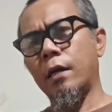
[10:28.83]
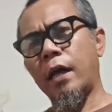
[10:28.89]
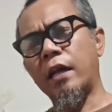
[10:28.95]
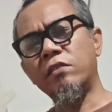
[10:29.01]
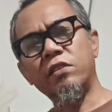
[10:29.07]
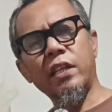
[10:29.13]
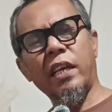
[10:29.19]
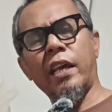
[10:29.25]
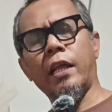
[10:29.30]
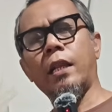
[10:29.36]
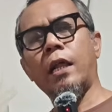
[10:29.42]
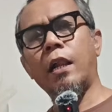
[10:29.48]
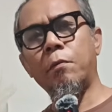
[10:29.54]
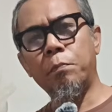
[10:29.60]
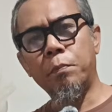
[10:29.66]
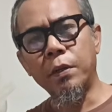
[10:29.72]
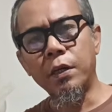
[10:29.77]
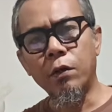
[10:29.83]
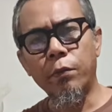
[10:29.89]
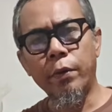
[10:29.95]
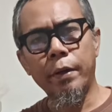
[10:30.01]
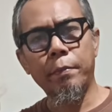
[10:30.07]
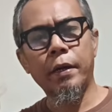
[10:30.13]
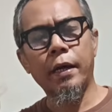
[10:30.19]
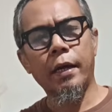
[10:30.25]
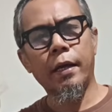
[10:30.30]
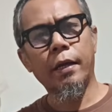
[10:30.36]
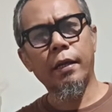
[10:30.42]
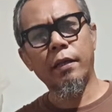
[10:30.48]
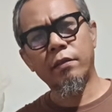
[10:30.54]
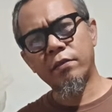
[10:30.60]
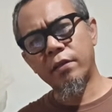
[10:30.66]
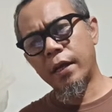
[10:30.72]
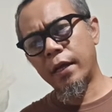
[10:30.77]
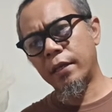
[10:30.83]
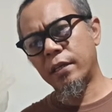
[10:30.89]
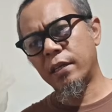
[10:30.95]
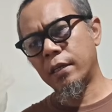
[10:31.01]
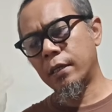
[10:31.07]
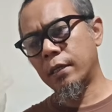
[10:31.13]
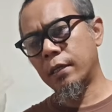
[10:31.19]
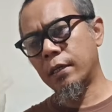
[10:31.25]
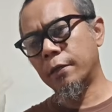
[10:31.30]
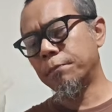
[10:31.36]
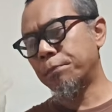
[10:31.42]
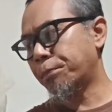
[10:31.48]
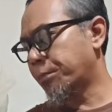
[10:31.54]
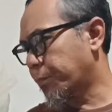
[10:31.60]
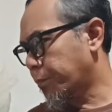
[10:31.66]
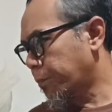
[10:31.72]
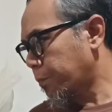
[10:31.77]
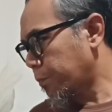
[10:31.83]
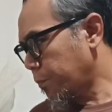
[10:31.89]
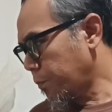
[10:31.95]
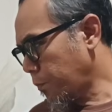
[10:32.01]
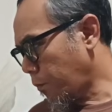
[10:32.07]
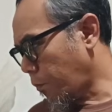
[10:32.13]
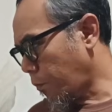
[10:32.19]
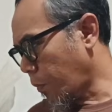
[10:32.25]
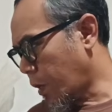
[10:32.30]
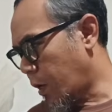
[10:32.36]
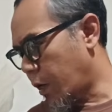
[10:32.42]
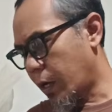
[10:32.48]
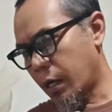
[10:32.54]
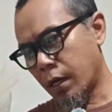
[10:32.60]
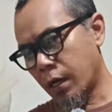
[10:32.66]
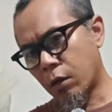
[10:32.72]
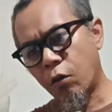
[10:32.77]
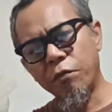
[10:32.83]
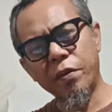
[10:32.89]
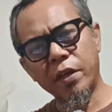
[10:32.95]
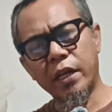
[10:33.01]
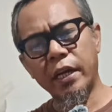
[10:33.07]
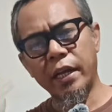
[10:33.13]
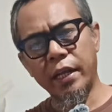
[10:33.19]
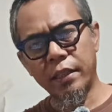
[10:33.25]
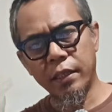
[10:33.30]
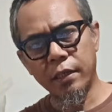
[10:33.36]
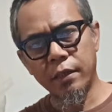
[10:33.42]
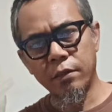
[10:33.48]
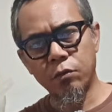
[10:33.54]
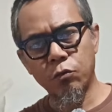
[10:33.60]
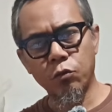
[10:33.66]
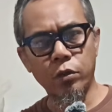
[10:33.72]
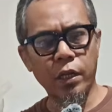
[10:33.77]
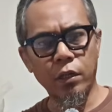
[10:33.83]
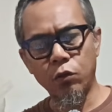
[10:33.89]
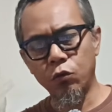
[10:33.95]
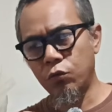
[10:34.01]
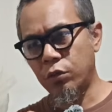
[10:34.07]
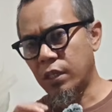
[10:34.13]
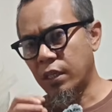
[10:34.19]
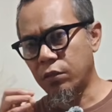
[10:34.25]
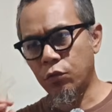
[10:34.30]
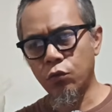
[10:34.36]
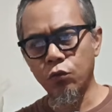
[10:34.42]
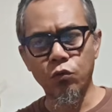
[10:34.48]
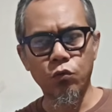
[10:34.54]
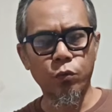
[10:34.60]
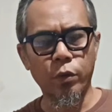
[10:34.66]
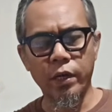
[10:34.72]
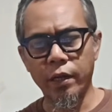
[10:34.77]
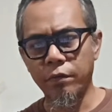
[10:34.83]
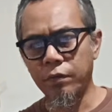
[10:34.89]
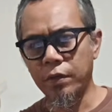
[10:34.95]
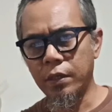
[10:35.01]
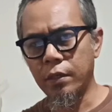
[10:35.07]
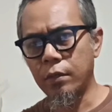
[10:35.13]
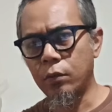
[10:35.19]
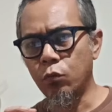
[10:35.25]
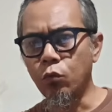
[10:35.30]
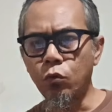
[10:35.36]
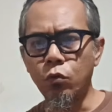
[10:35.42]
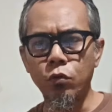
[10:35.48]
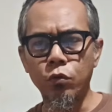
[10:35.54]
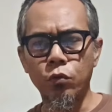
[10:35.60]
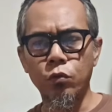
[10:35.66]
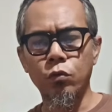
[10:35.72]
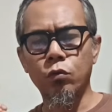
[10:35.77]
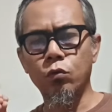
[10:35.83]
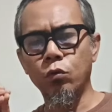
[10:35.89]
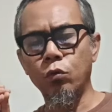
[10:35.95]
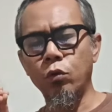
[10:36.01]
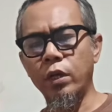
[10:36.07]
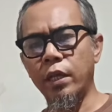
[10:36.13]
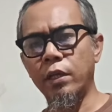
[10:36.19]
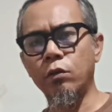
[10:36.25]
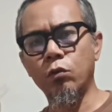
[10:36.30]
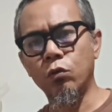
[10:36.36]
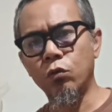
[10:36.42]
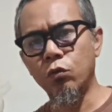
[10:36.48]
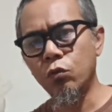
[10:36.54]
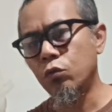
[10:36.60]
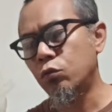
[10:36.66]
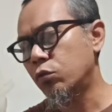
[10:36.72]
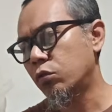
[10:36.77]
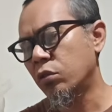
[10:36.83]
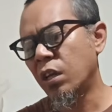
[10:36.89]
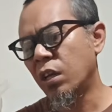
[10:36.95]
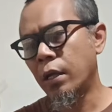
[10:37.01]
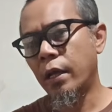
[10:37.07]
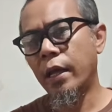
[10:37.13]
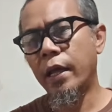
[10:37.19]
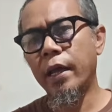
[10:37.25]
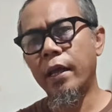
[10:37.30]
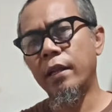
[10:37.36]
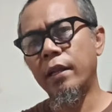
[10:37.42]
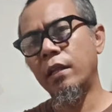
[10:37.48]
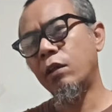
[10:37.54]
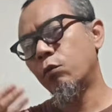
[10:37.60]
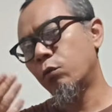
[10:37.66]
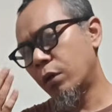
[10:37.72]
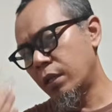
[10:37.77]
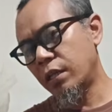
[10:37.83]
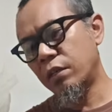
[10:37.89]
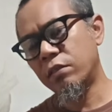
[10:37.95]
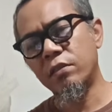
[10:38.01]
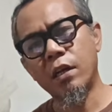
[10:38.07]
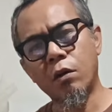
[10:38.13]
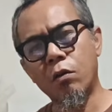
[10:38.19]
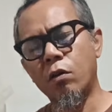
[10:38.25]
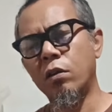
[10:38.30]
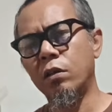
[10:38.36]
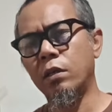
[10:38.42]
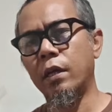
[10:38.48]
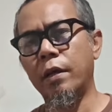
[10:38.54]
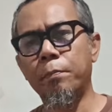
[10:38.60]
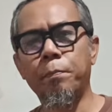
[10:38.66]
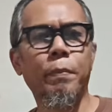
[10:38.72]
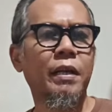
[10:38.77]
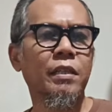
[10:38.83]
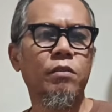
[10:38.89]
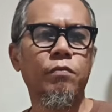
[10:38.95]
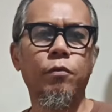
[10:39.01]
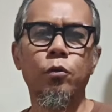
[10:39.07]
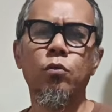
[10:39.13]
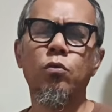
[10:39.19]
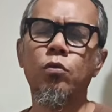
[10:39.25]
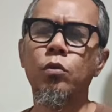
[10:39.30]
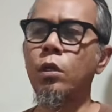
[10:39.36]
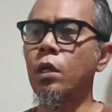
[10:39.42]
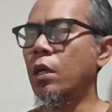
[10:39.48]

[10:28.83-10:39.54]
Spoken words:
STL helper, whereby it's like a configurator, so that you just choose whatever toolhead you use, and it will list down all the parts for you.